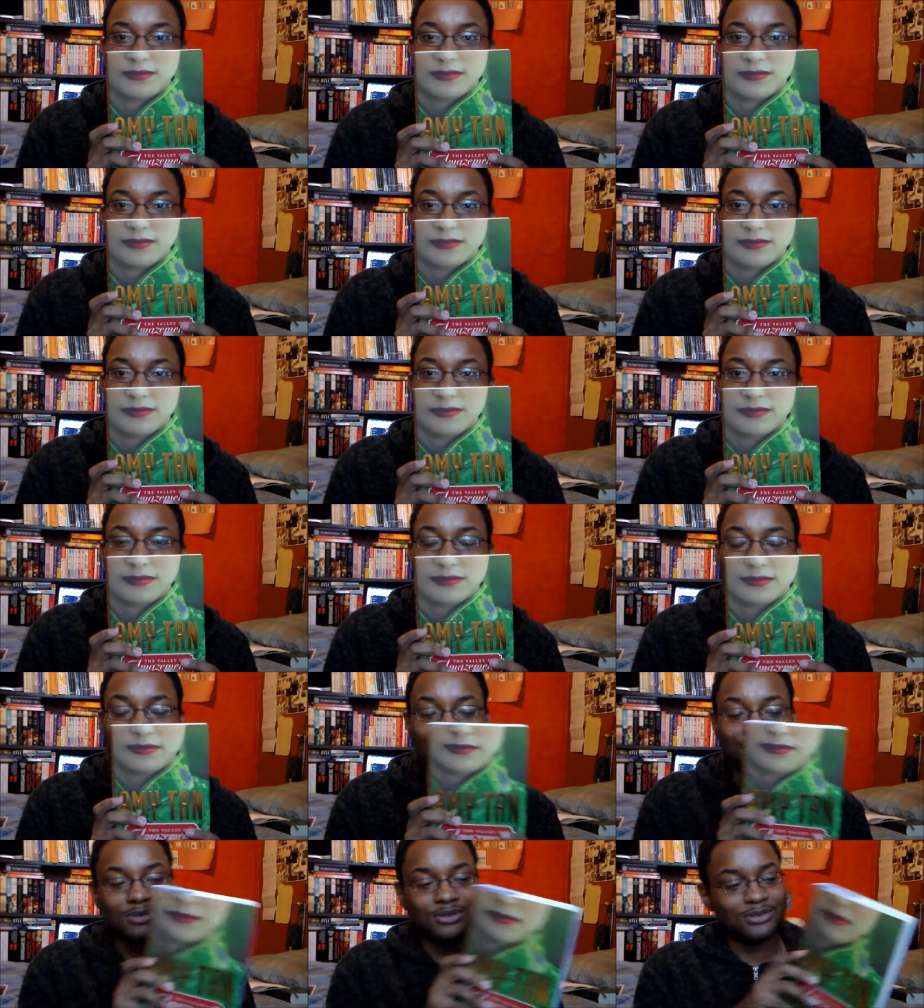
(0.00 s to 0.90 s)
Yeah.
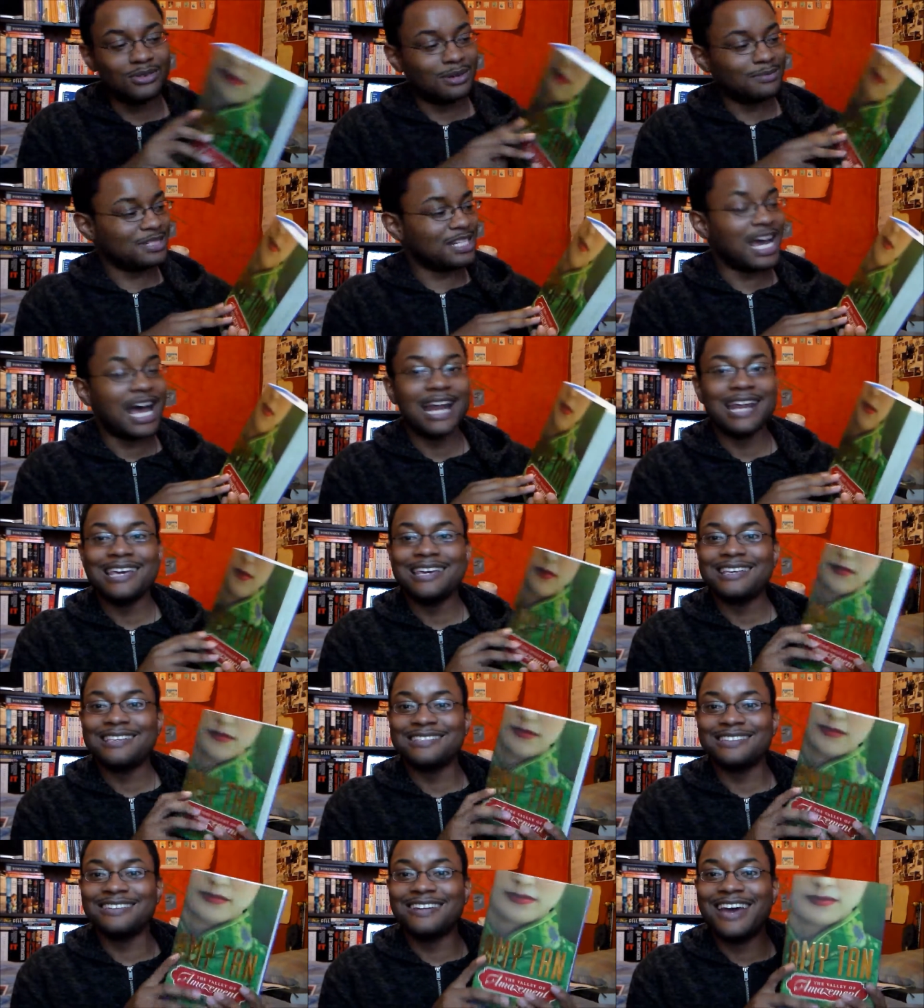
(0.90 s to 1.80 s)
Ooh, I'm
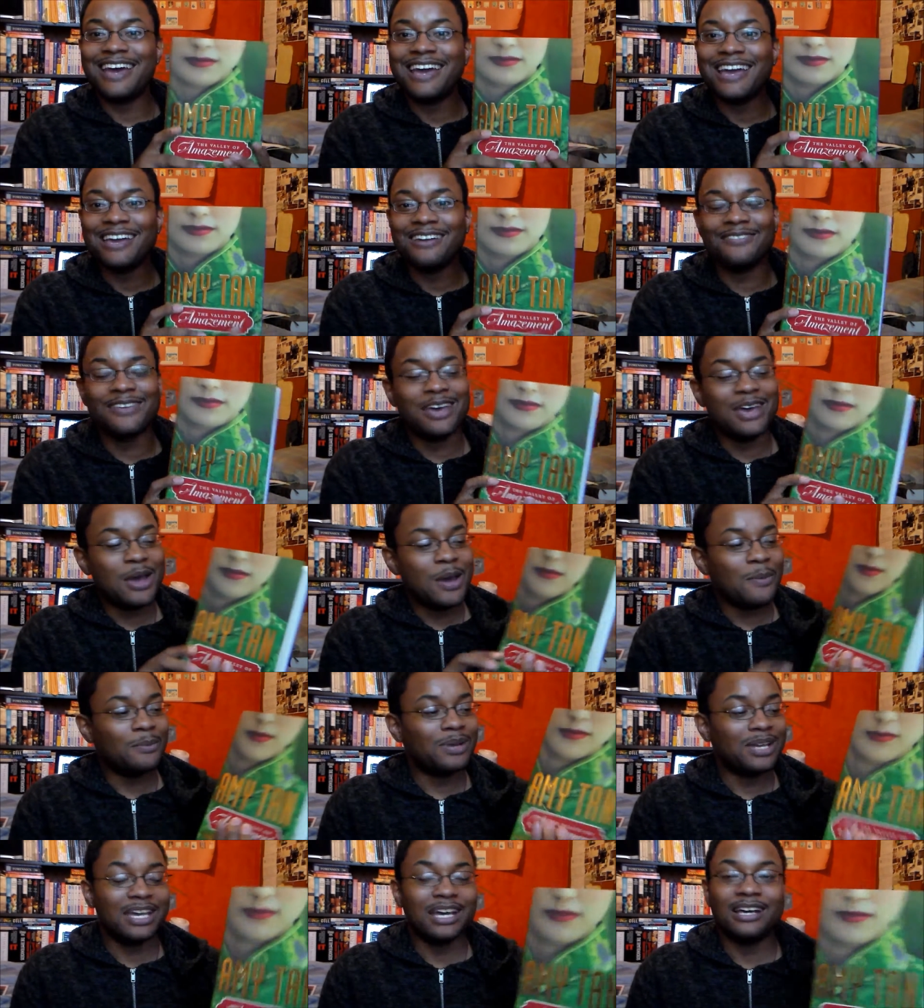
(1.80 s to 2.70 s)
Chinese today.
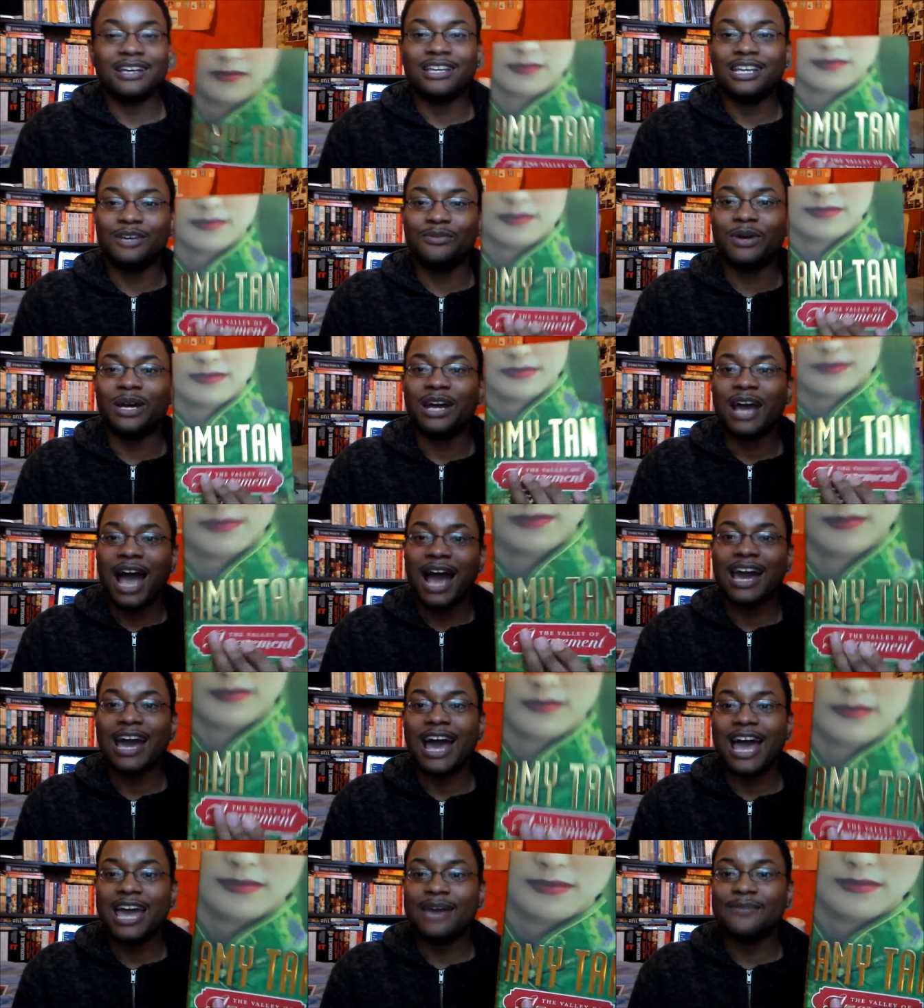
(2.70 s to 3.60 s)
But yeah, anyway,
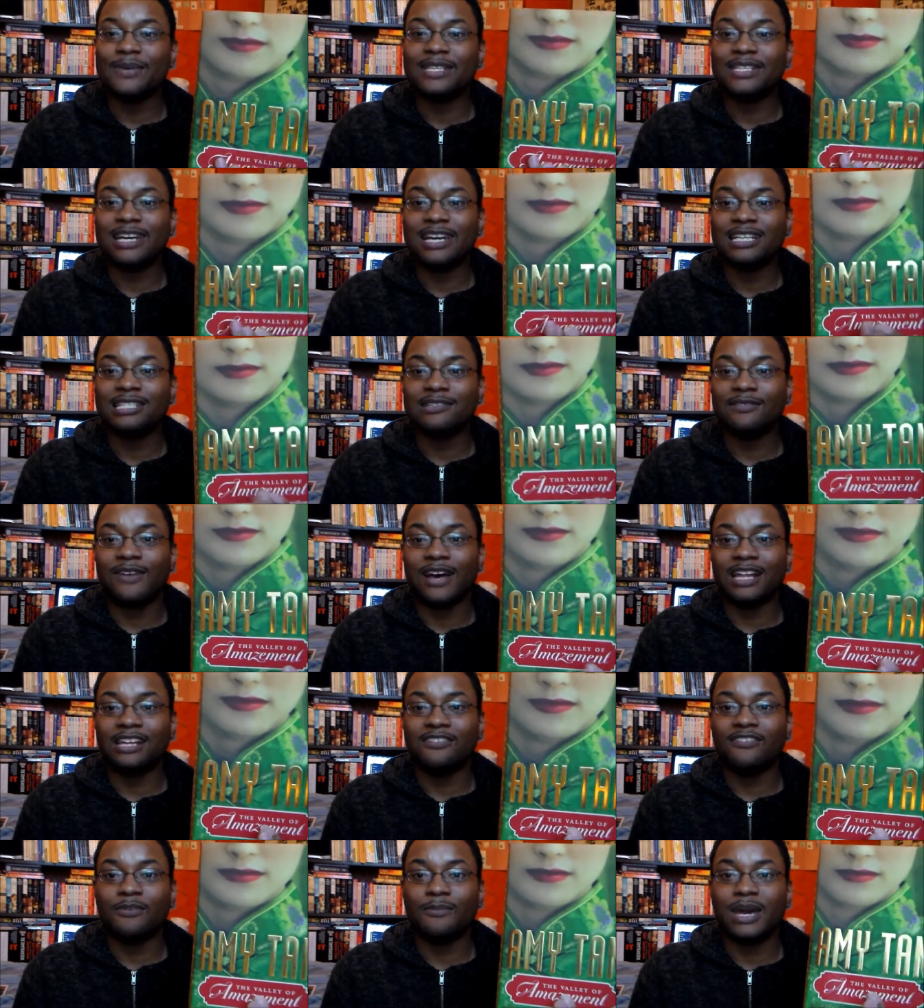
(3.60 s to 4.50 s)
I got Amy Tan's The
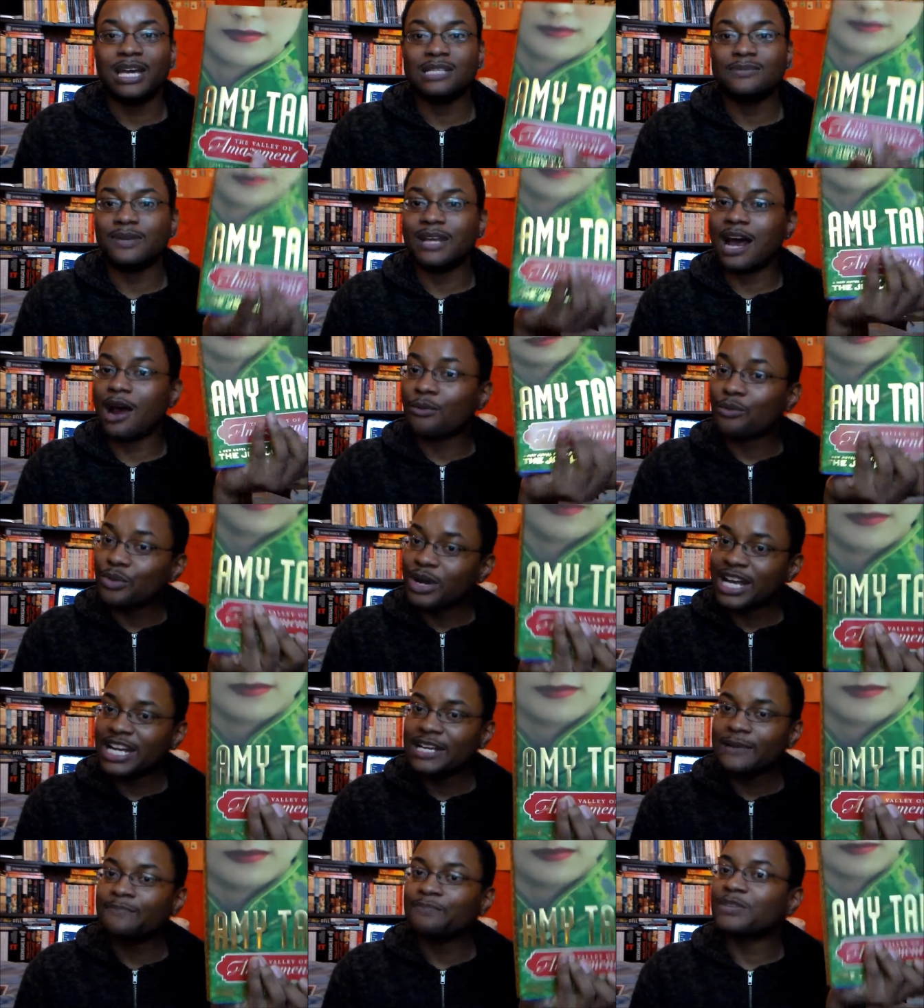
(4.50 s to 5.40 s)
Valley of Amazement. I
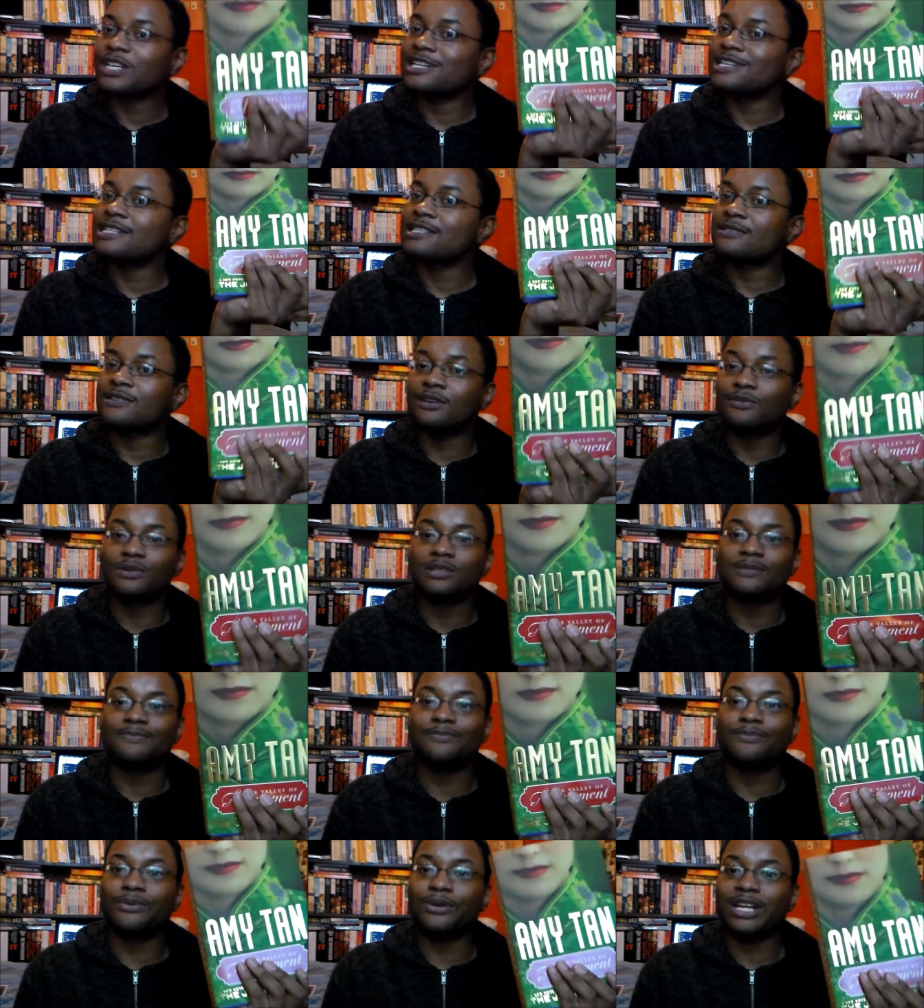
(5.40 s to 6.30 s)
read it. It's, it
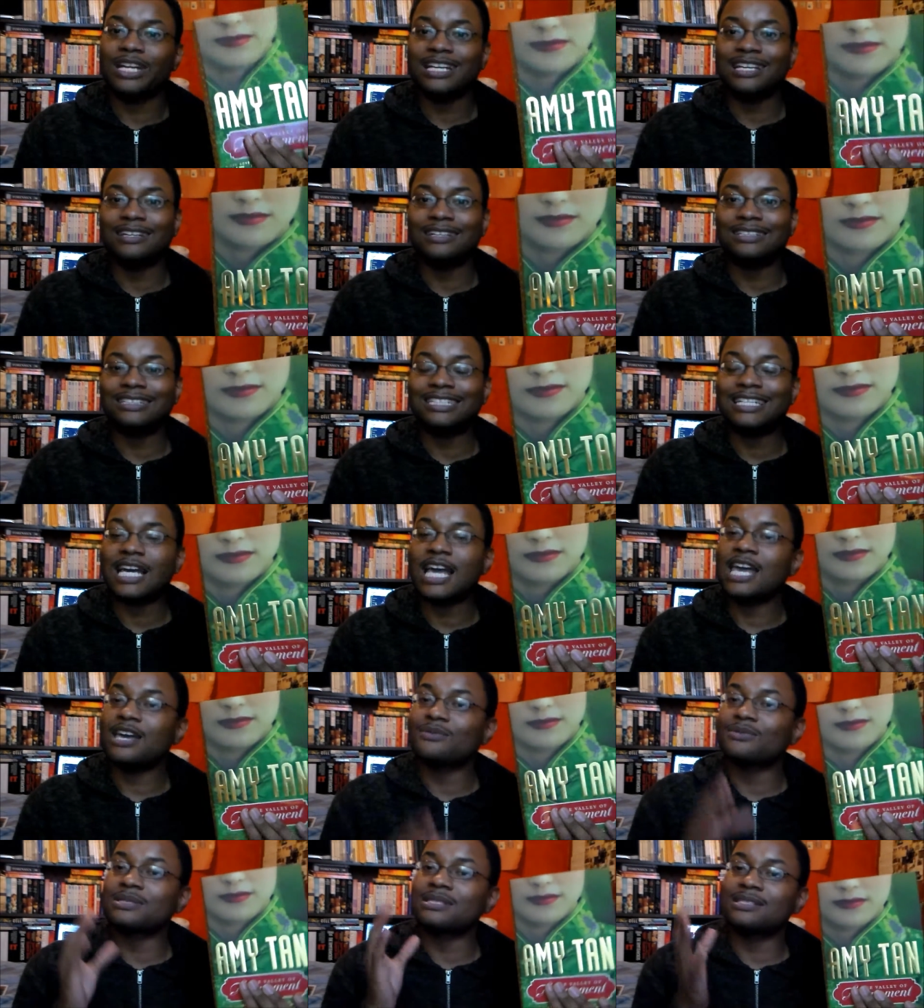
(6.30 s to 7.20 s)
was pretty good.
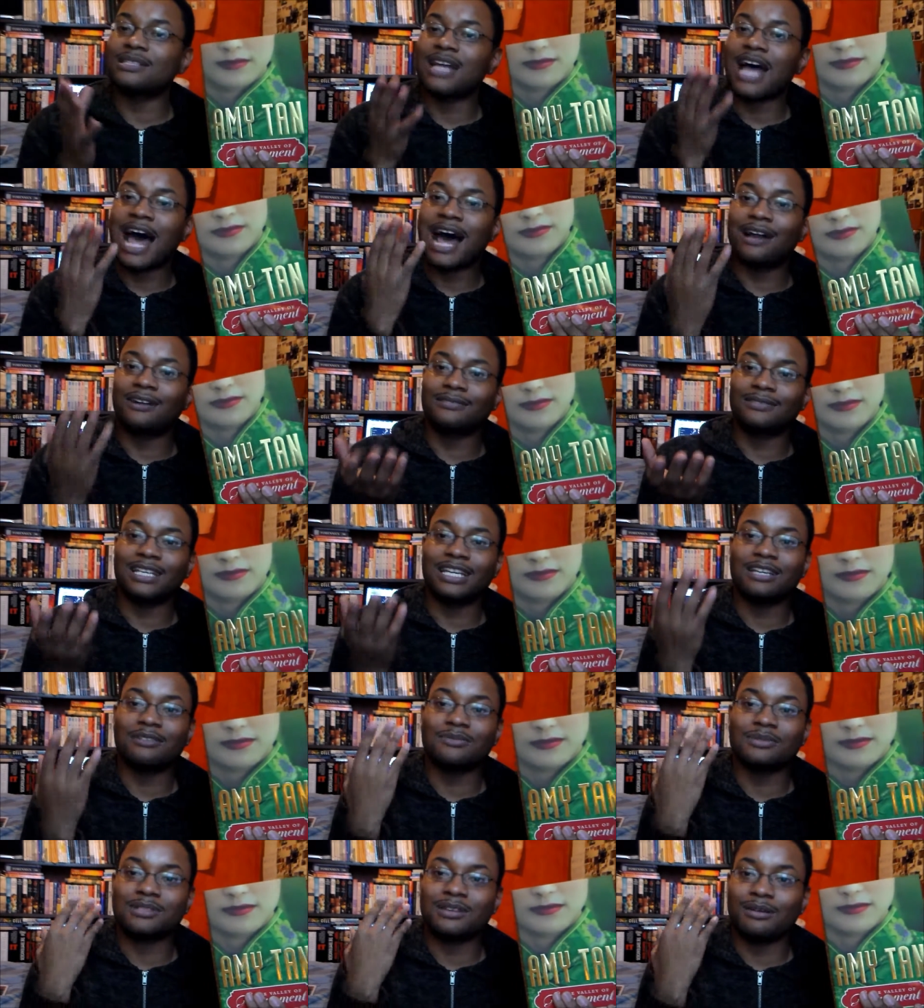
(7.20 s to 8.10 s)
It was, I don't
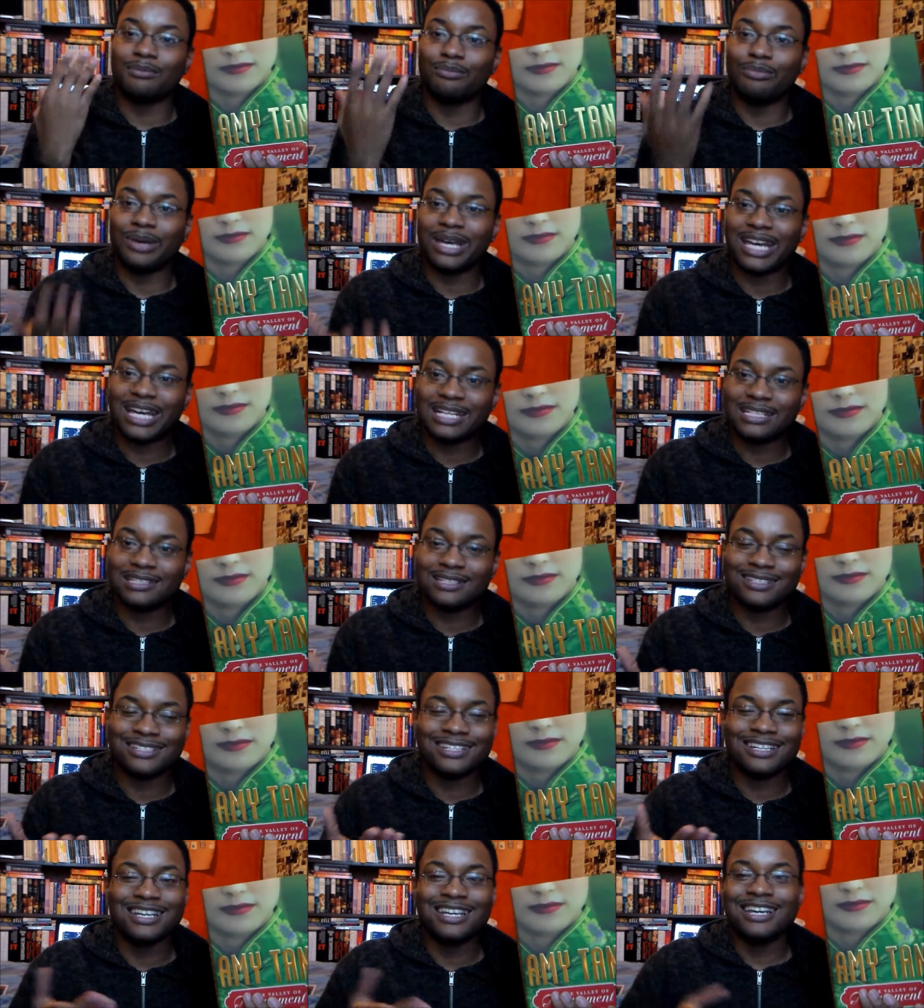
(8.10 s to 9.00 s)
think it was her
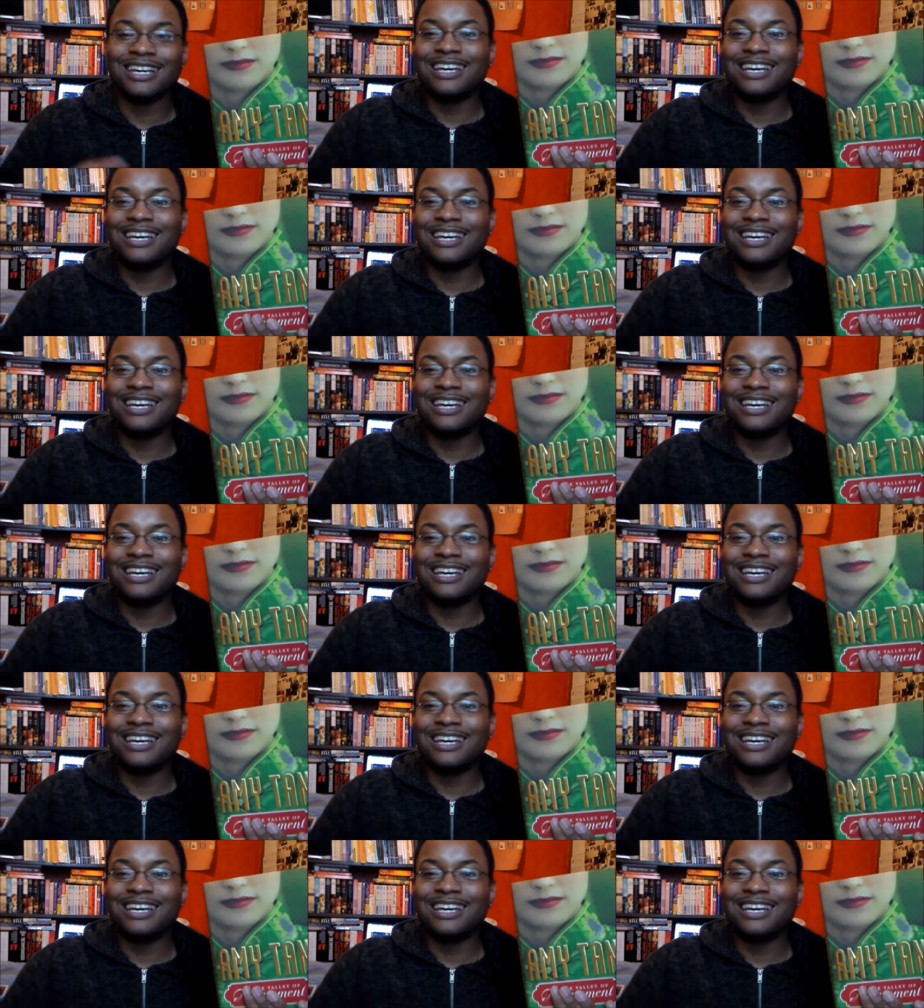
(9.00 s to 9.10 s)
best.